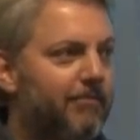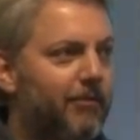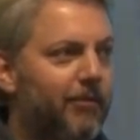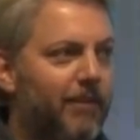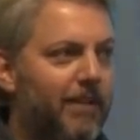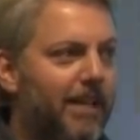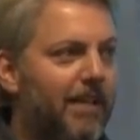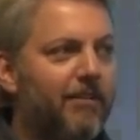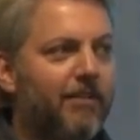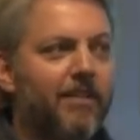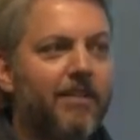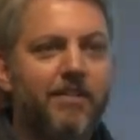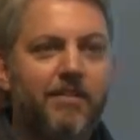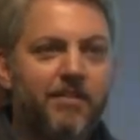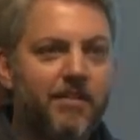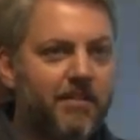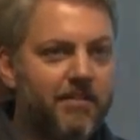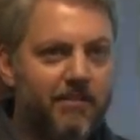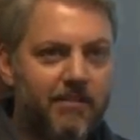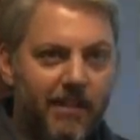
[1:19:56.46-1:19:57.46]
whatever,
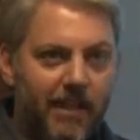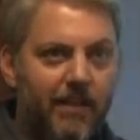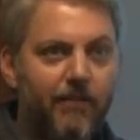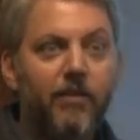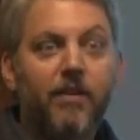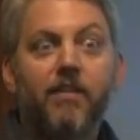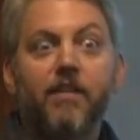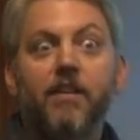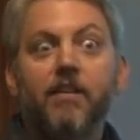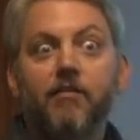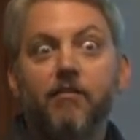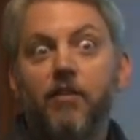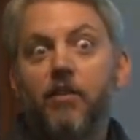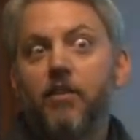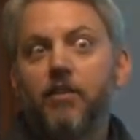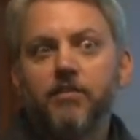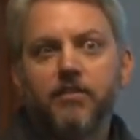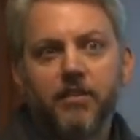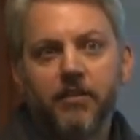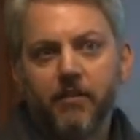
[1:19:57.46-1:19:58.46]
it's just everything
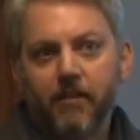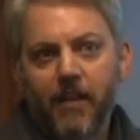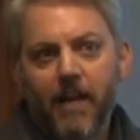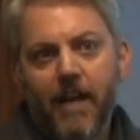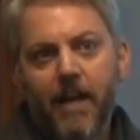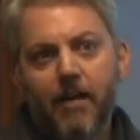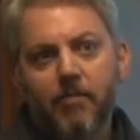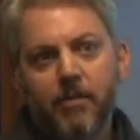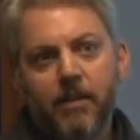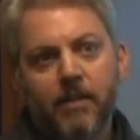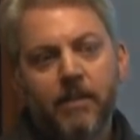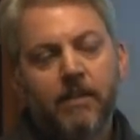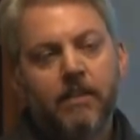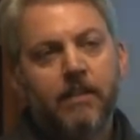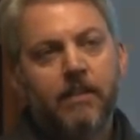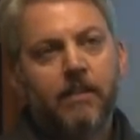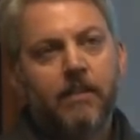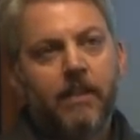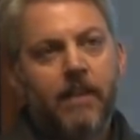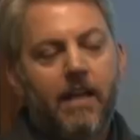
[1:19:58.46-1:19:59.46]
falls in your lap.
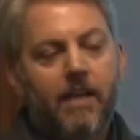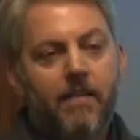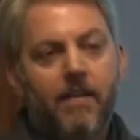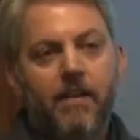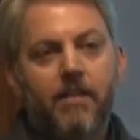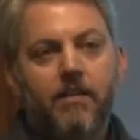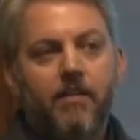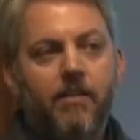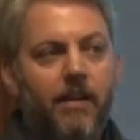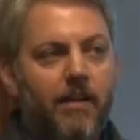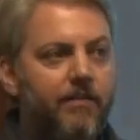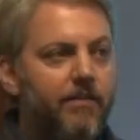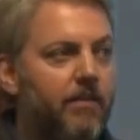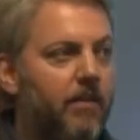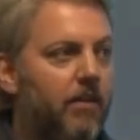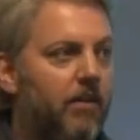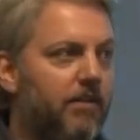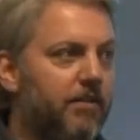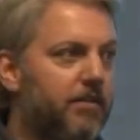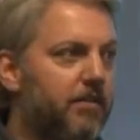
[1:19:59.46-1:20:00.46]
And then you have to
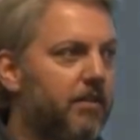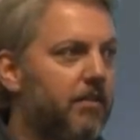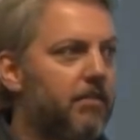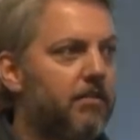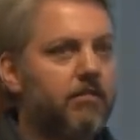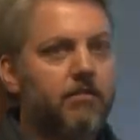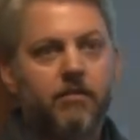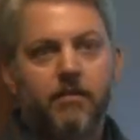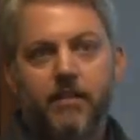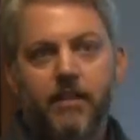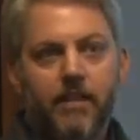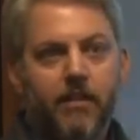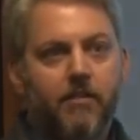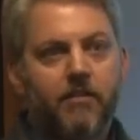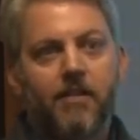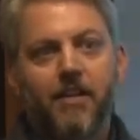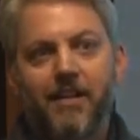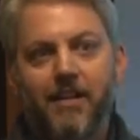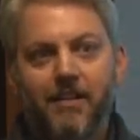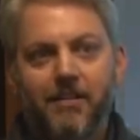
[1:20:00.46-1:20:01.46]
also get
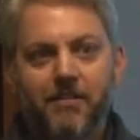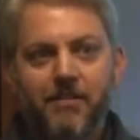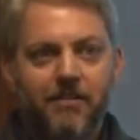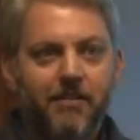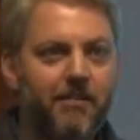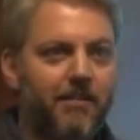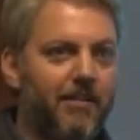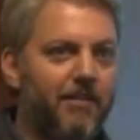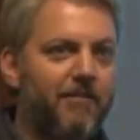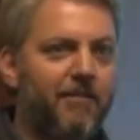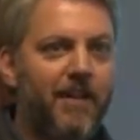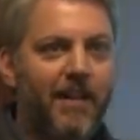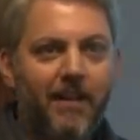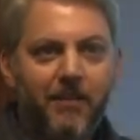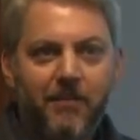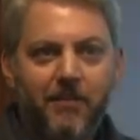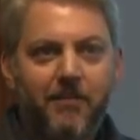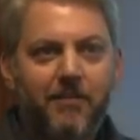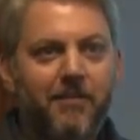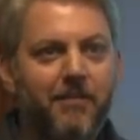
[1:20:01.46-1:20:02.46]
clients and
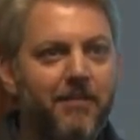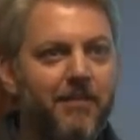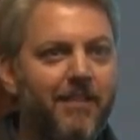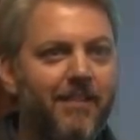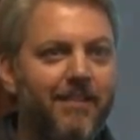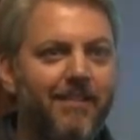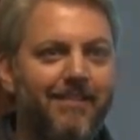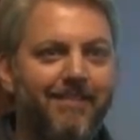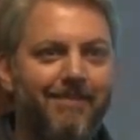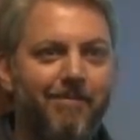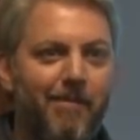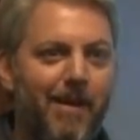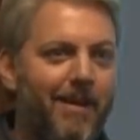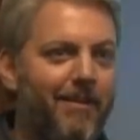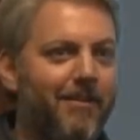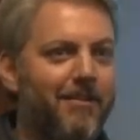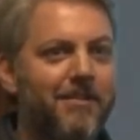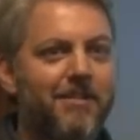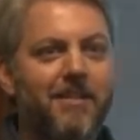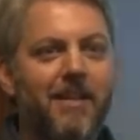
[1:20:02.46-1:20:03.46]
invest and
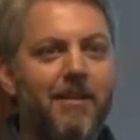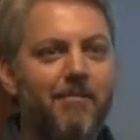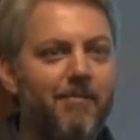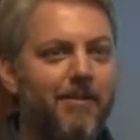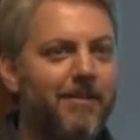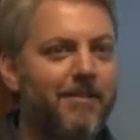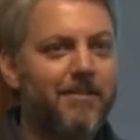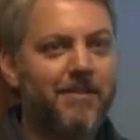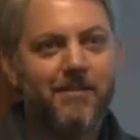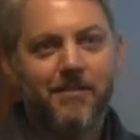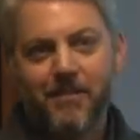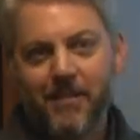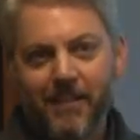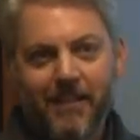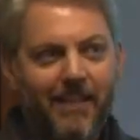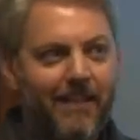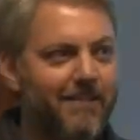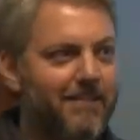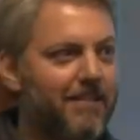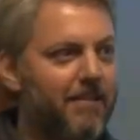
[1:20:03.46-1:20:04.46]
balance statements and
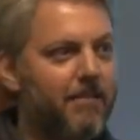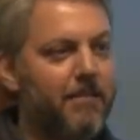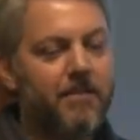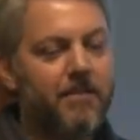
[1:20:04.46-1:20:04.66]
send out, and